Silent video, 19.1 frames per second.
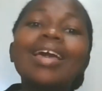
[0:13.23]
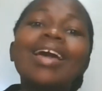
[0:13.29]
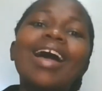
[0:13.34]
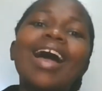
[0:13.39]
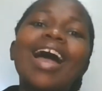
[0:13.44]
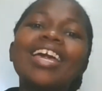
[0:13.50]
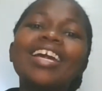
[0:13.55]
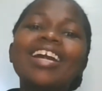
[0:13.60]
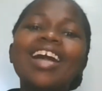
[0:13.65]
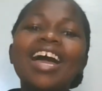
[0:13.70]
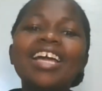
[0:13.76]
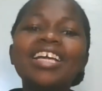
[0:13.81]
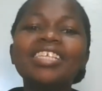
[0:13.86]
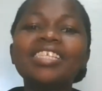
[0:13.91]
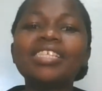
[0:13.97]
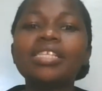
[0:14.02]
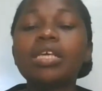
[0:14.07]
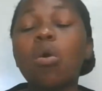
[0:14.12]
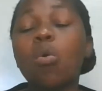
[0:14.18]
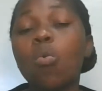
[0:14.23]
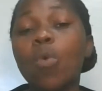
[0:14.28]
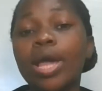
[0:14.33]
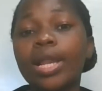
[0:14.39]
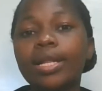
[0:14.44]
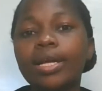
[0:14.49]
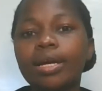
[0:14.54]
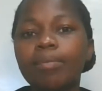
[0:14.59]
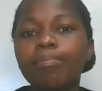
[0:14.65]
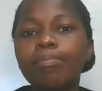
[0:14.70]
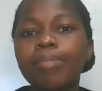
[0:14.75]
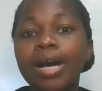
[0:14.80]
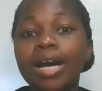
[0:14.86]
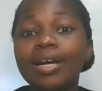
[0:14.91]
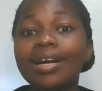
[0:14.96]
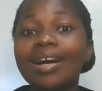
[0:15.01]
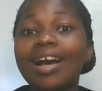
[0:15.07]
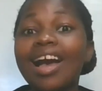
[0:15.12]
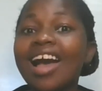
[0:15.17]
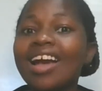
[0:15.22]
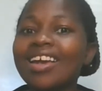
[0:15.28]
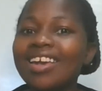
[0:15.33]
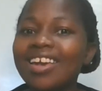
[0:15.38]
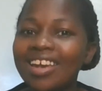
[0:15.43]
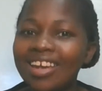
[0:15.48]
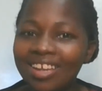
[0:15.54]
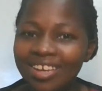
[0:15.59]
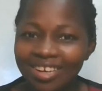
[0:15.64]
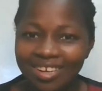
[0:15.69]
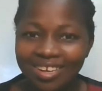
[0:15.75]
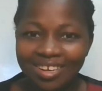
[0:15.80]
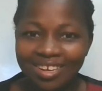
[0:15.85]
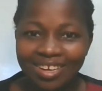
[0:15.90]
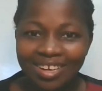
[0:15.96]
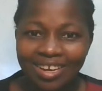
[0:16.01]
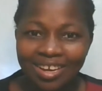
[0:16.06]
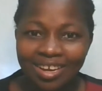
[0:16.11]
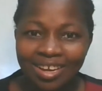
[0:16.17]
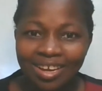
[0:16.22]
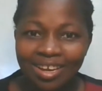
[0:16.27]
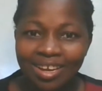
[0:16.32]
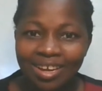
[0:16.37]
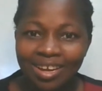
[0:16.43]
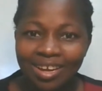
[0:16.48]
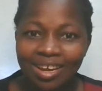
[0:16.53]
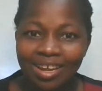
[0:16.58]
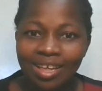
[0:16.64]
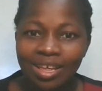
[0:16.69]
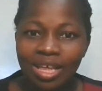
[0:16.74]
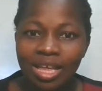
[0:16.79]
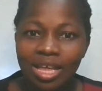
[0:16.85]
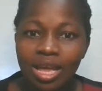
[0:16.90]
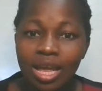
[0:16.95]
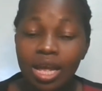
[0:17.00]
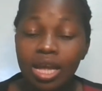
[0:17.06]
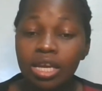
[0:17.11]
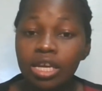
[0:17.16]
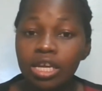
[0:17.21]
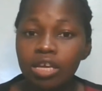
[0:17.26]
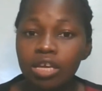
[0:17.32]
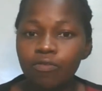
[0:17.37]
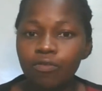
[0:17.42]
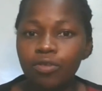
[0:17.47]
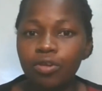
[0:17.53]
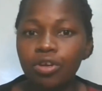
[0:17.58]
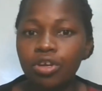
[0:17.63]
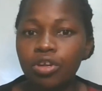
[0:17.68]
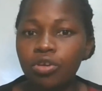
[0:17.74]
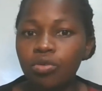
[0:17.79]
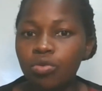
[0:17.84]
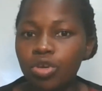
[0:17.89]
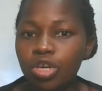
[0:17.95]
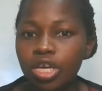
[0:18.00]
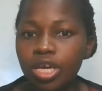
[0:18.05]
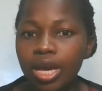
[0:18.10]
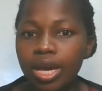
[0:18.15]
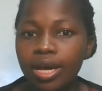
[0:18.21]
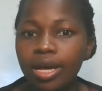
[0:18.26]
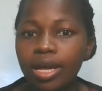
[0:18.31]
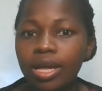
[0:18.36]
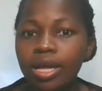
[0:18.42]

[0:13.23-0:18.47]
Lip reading: Hi guys, welcome back again. And if you're new here,